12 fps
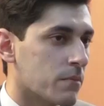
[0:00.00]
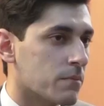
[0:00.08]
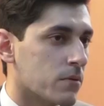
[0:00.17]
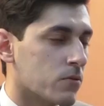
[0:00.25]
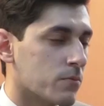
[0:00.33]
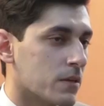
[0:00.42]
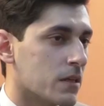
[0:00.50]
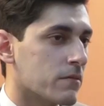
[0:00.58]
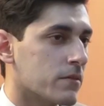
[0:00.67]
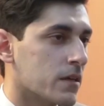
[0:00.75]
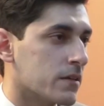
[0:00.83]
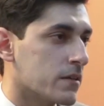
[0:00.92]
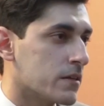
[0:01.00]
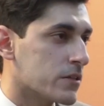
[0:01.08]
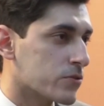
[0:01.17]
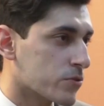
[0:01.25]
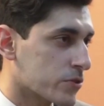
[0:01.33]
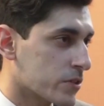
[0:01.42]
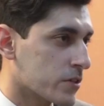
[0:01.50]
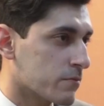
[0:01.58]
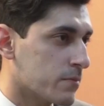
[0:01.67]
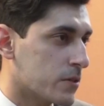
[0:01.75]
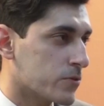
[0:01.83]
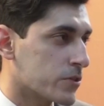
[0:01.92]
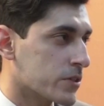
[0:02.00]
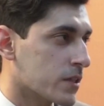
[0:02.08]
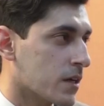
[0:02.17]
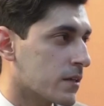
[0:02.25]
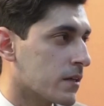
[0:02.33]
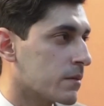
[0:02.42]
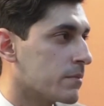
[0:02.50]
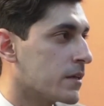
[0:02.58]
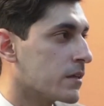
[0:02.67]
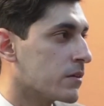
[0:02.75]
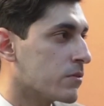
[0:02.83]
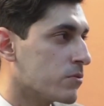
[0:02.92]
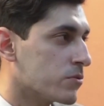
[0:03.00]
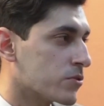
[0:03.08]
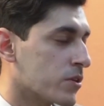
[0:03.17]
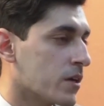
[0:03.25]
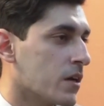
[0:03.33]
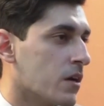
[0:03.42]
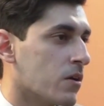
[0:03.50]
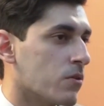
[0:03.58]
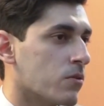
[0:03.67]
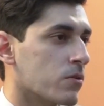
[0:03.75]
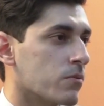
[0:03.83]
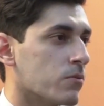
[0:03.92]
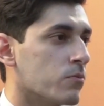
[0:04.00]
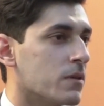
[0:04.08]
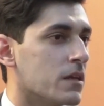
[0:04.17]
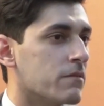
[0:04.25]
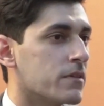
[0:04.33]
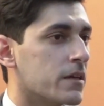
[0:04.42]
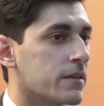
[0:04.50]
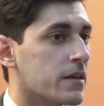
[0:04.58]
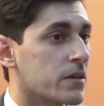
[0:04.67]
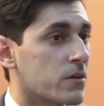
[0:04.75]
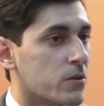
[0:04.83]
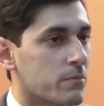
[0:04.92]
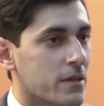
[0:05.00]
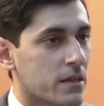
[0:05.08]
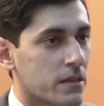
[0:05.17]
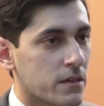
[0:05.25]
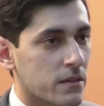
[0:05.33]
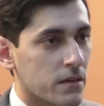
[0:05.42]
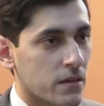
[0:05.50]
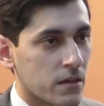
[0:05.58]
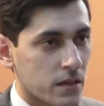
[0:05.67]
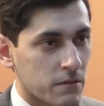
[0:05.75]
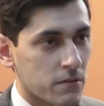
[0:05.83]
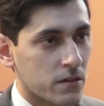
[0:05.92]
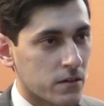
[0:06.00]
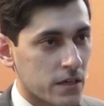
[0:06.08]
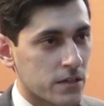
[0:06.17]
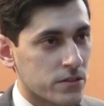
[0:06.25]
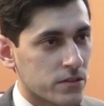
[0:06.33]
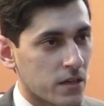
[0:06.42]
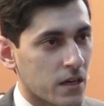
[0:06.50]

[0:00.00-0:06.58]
people who believe that the resources of Balochistan are being used, or who believe that they are not being given rights.